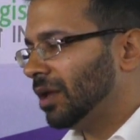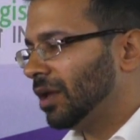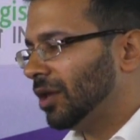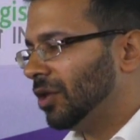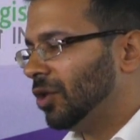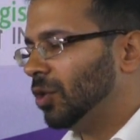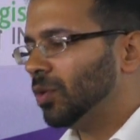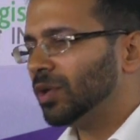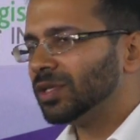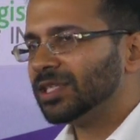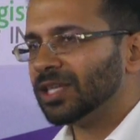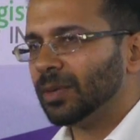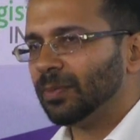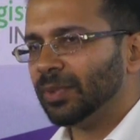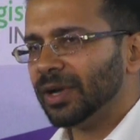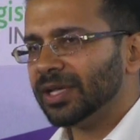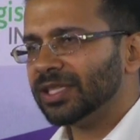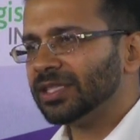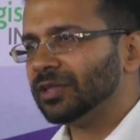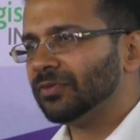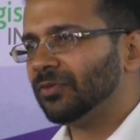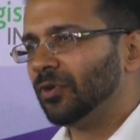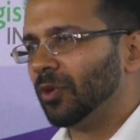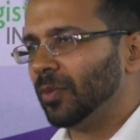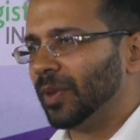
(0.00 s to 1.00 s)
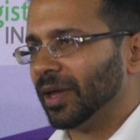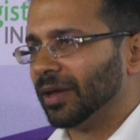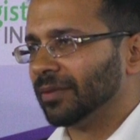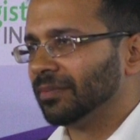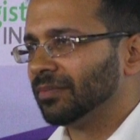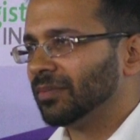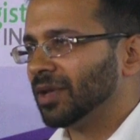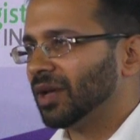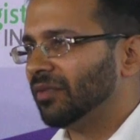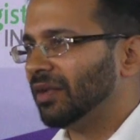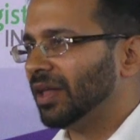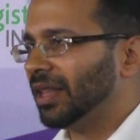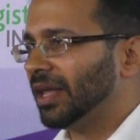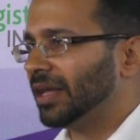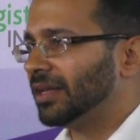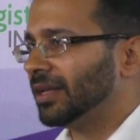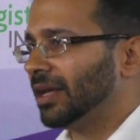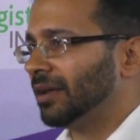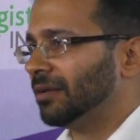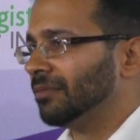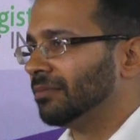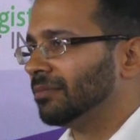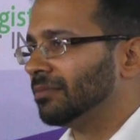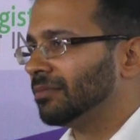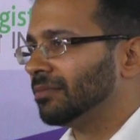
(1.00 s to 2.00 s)
you will suppress the foaming of La10.
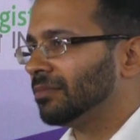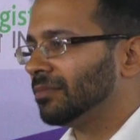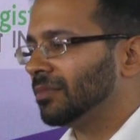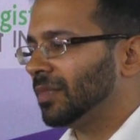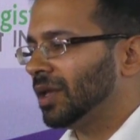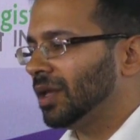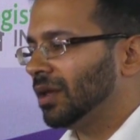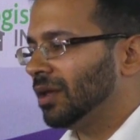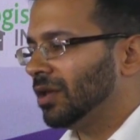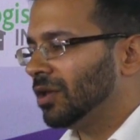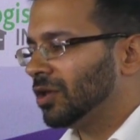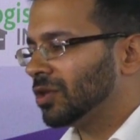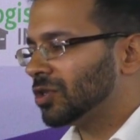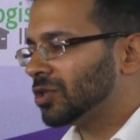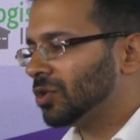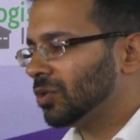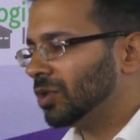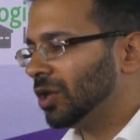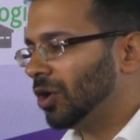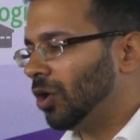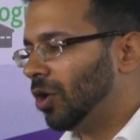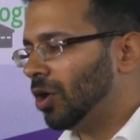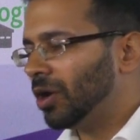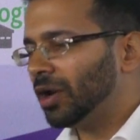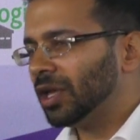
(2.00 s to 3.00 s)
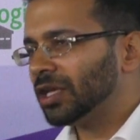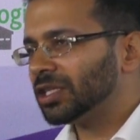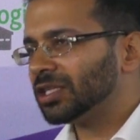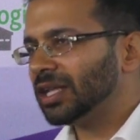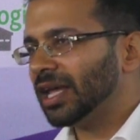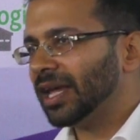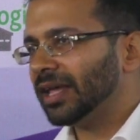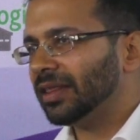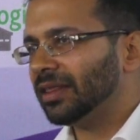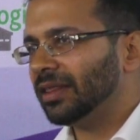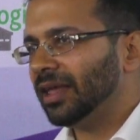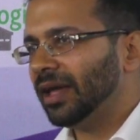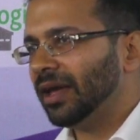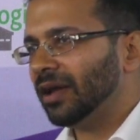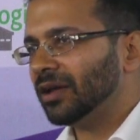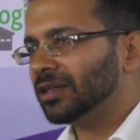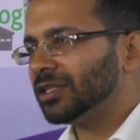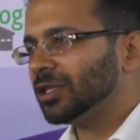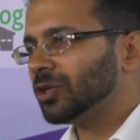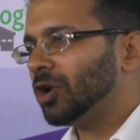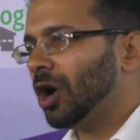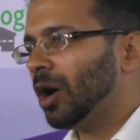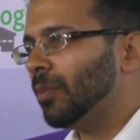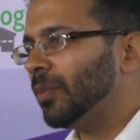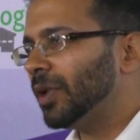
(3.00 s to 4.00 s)
So the orange line there is the
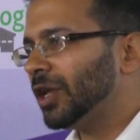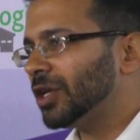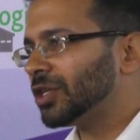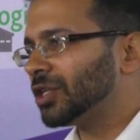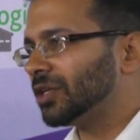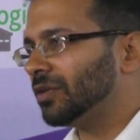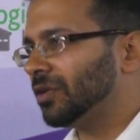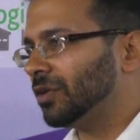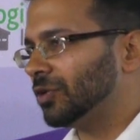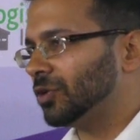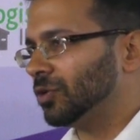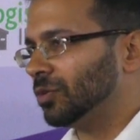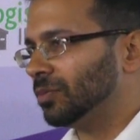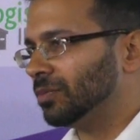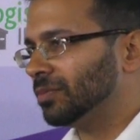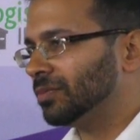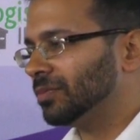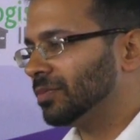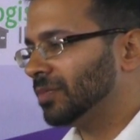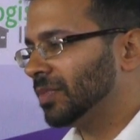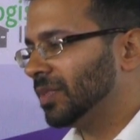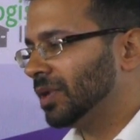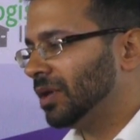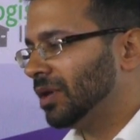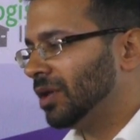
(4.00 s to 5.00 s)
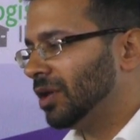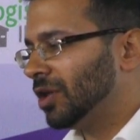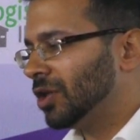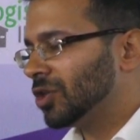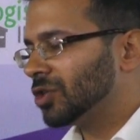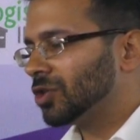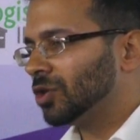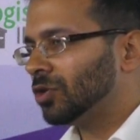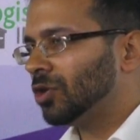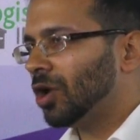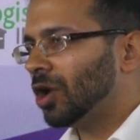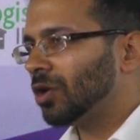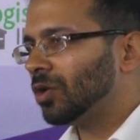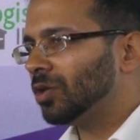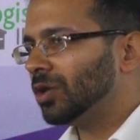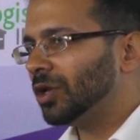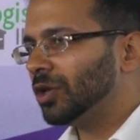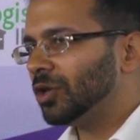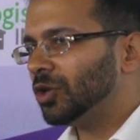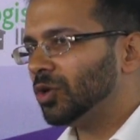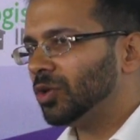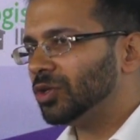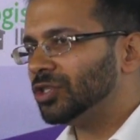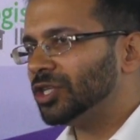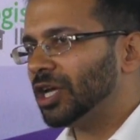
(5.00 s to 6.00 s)
combination of the two. So not only
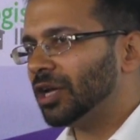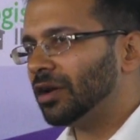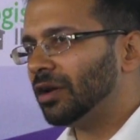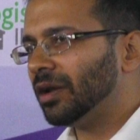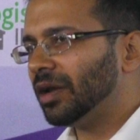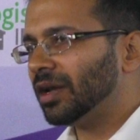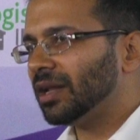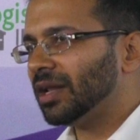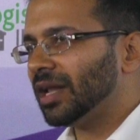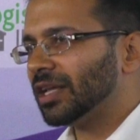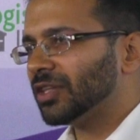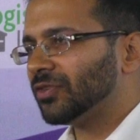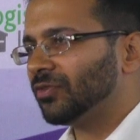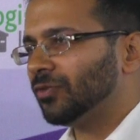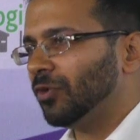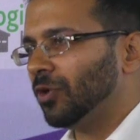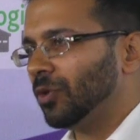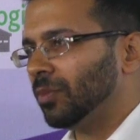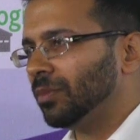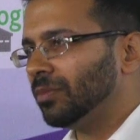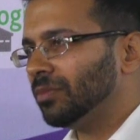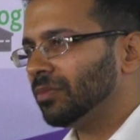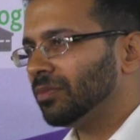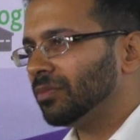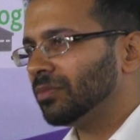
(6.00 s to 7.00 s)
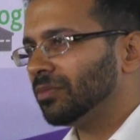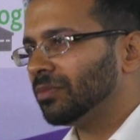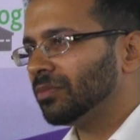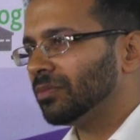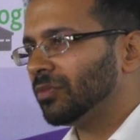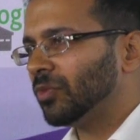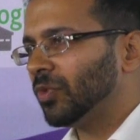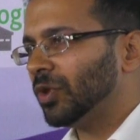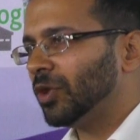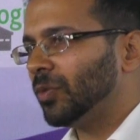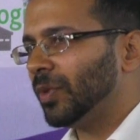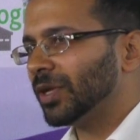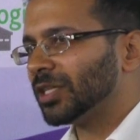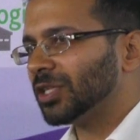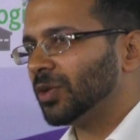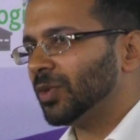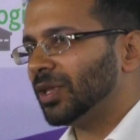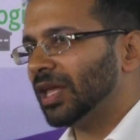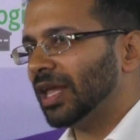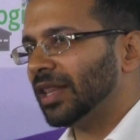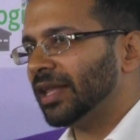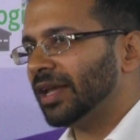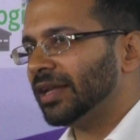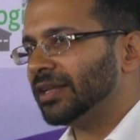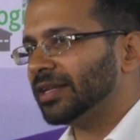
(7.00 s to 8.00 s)
do you generate less foam when you mix it with
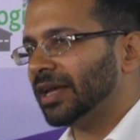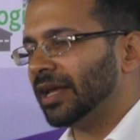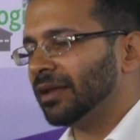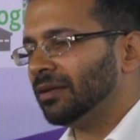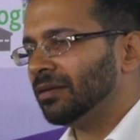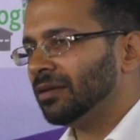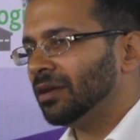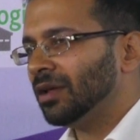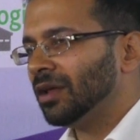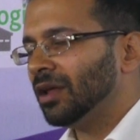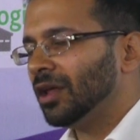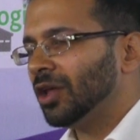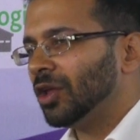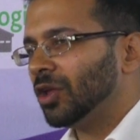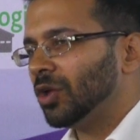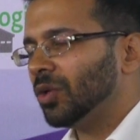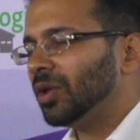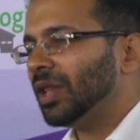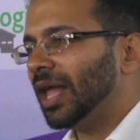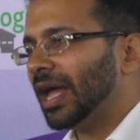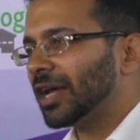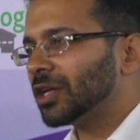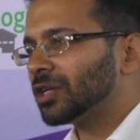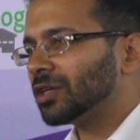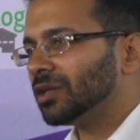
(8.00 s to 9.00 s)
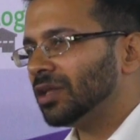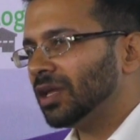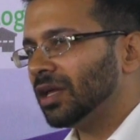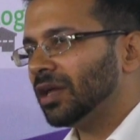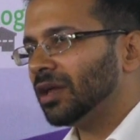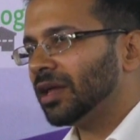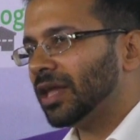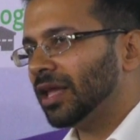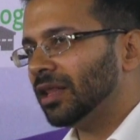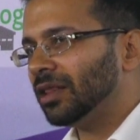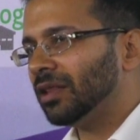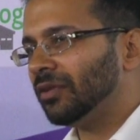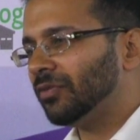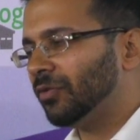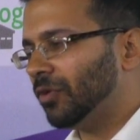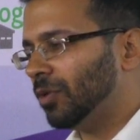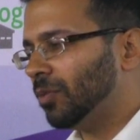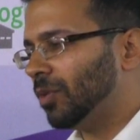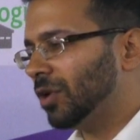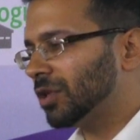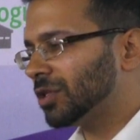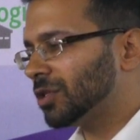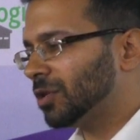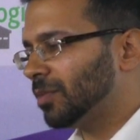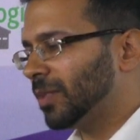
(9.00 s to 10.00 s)
La10, you will actually kill the foam
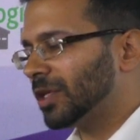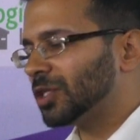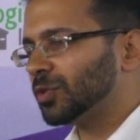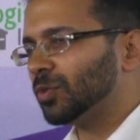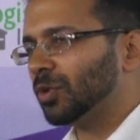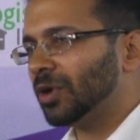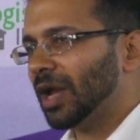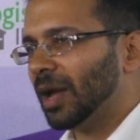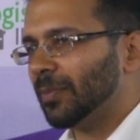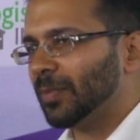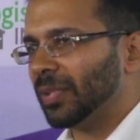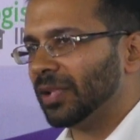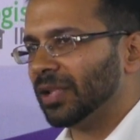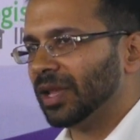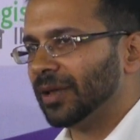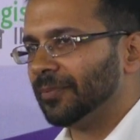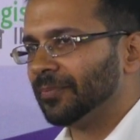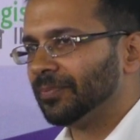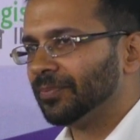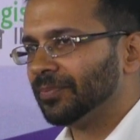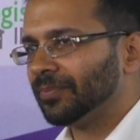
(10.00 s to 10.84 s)
also much more rapidly.